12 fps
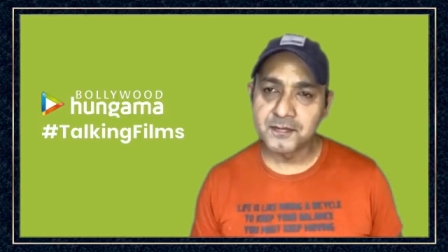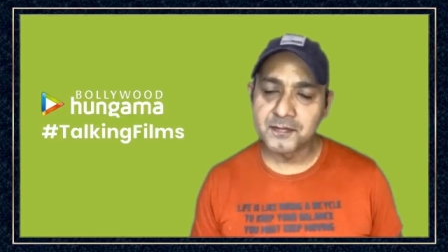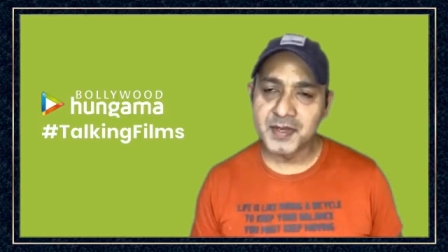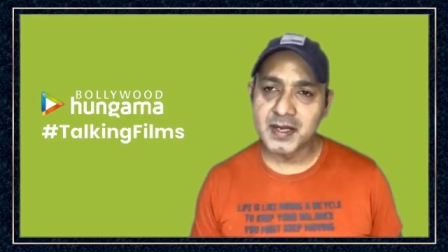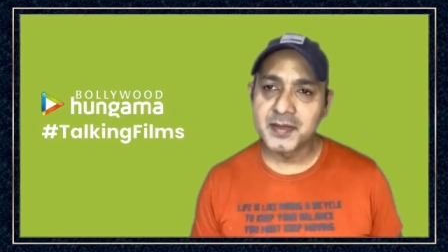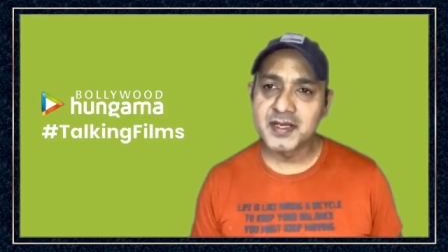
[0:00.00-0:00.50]

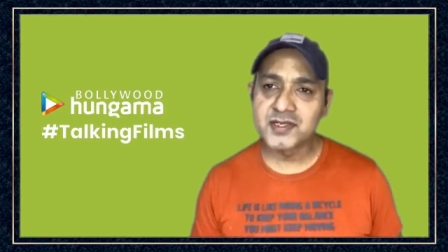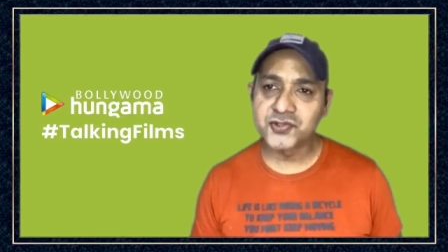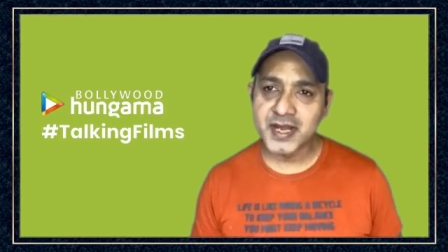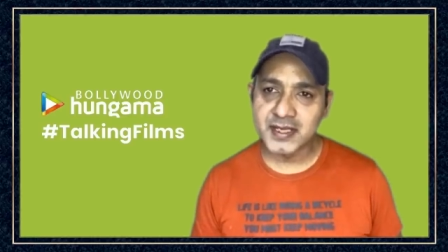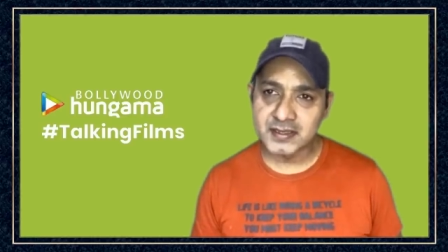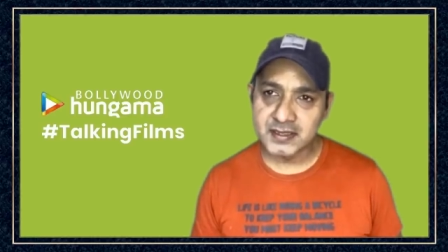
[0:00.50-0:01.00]
becoming a
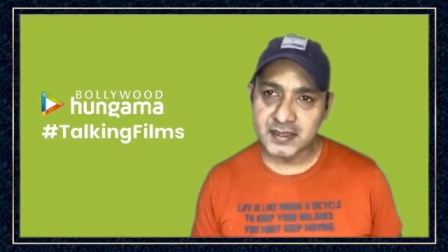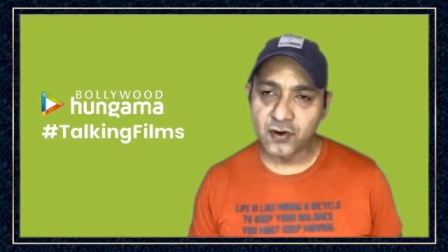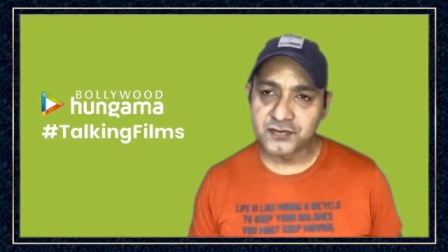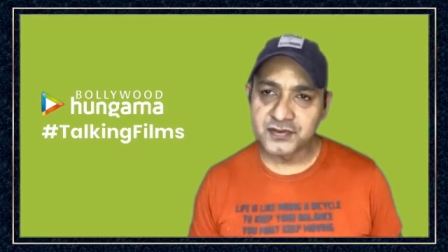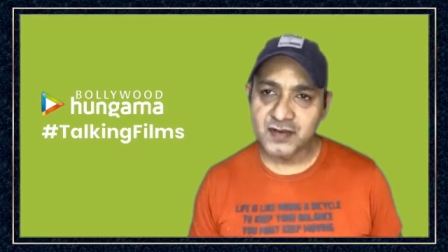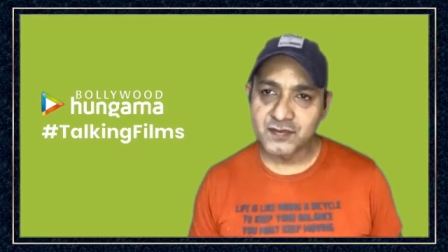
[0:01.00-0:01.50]
strength
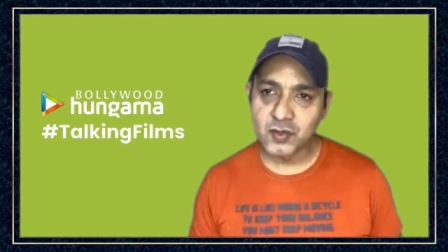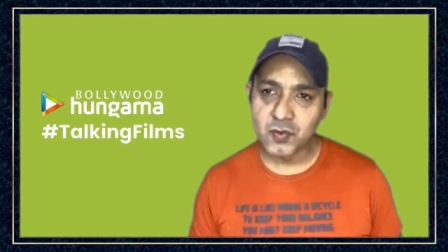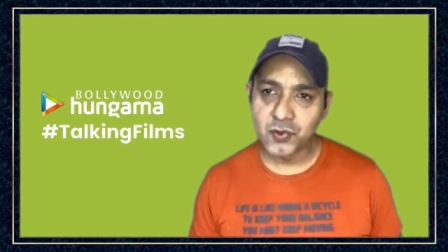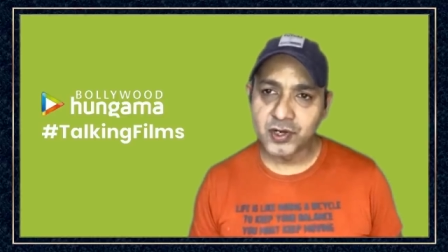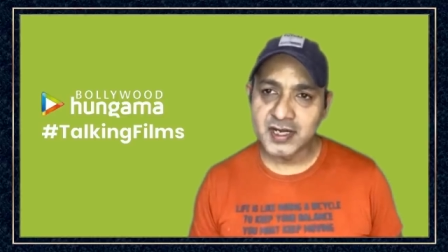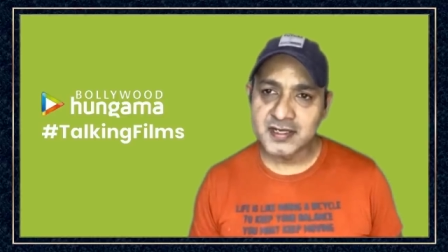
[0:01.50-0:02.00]
of someone who
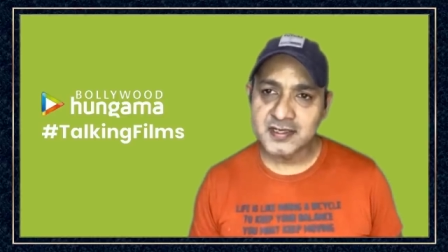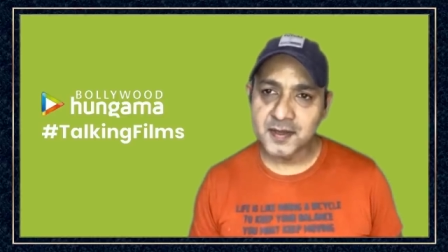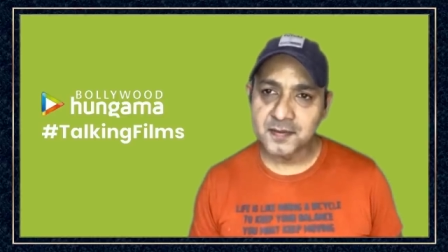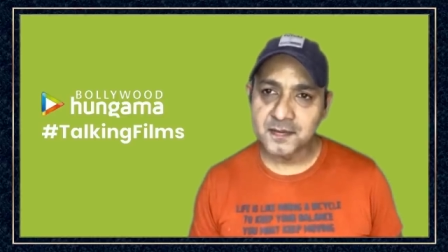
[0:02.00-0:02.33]
protects them?